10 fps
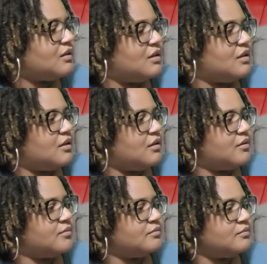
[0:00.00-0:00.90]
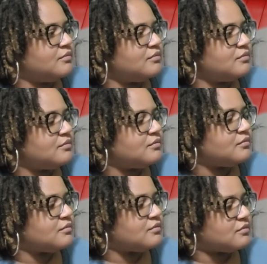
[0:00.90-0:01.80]

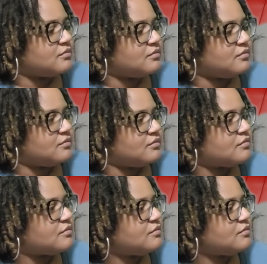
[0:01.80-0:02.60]
The person shown says nothing.